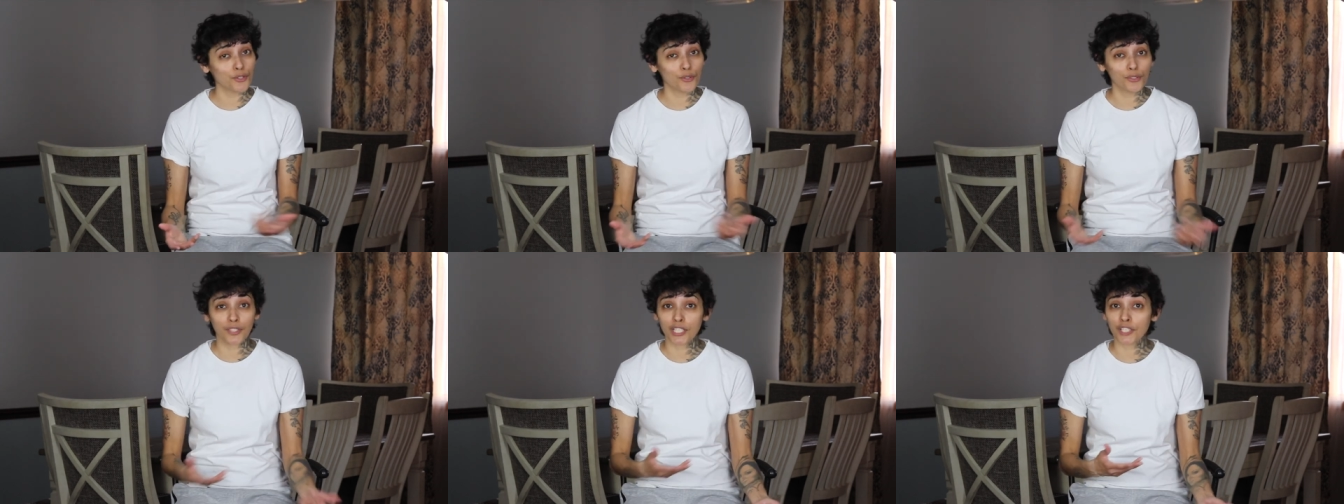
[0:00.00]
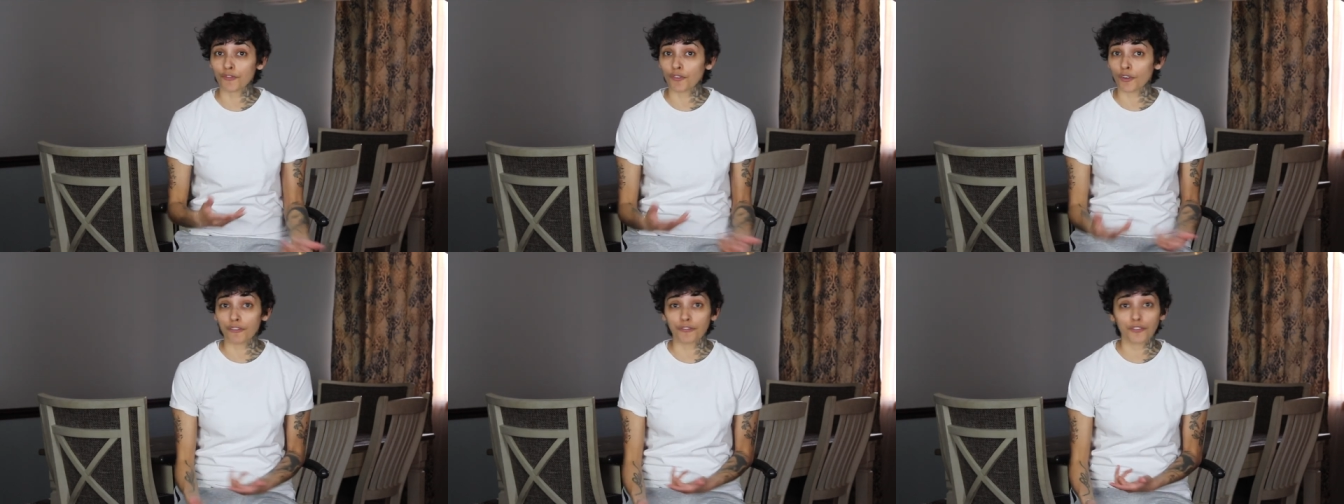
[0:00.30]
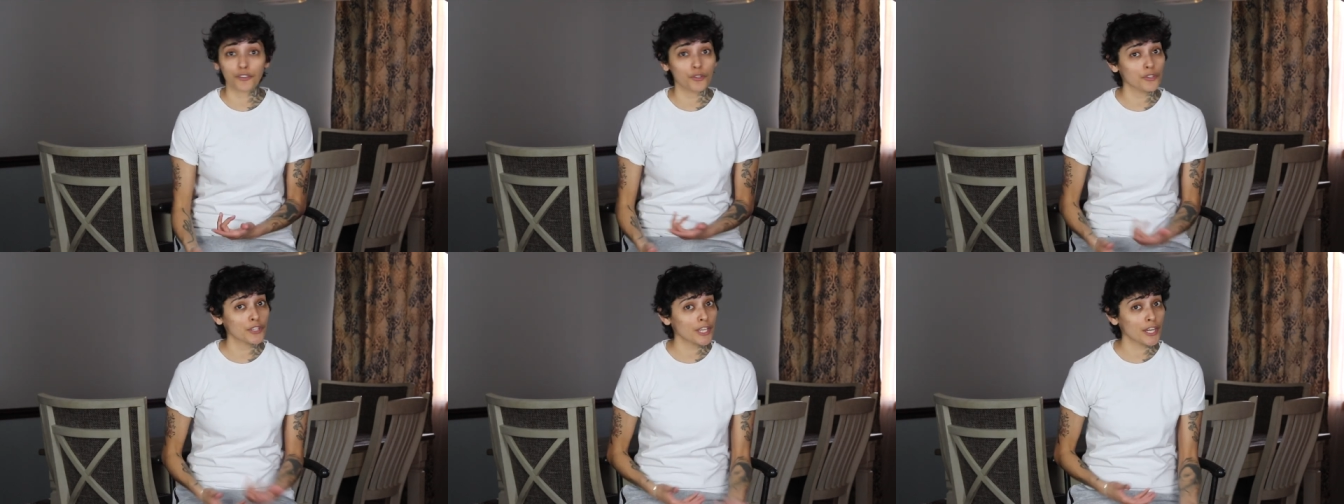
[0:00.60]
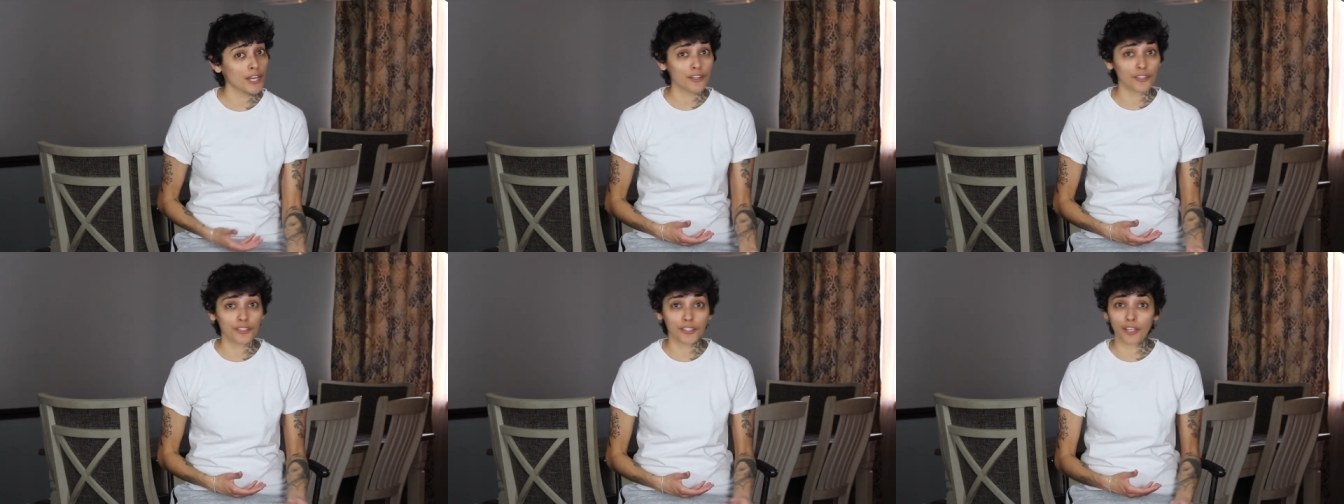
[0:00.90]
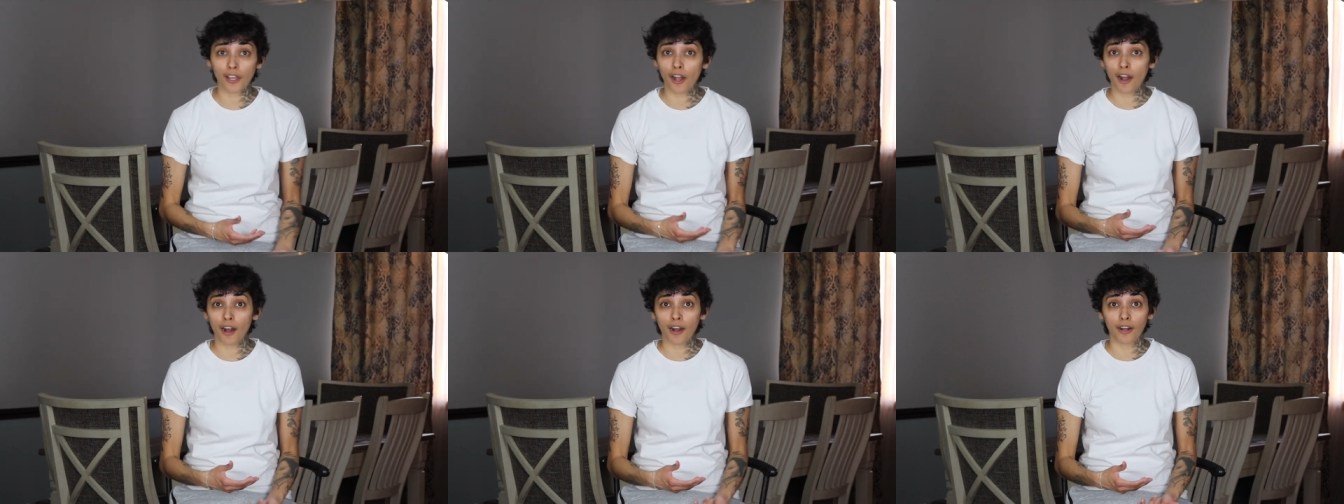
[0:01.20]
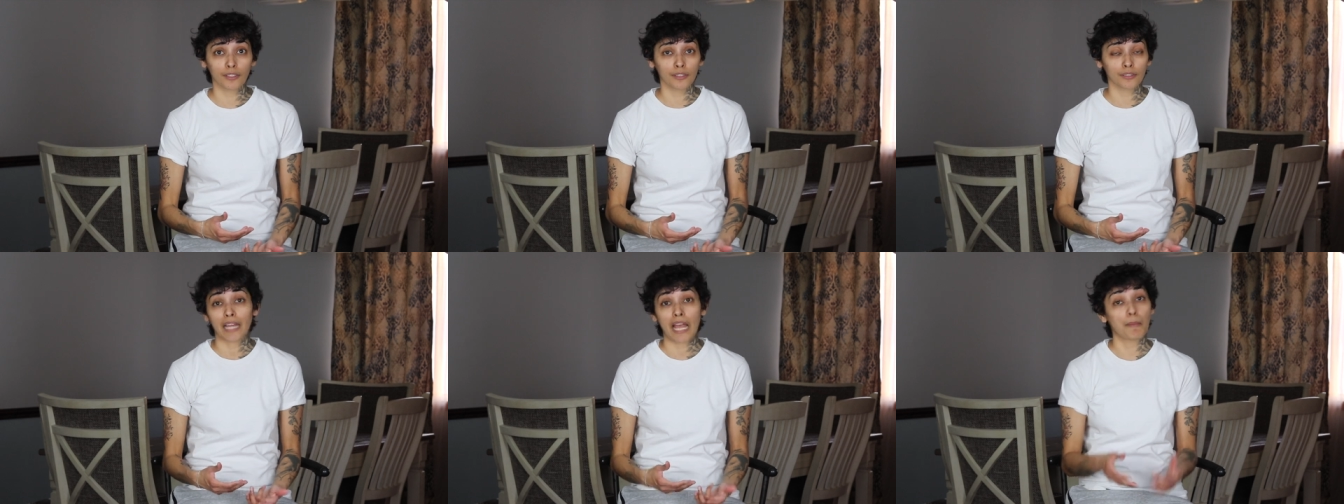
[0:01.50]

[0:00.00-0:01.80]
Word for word: doing this for a few years, y'all.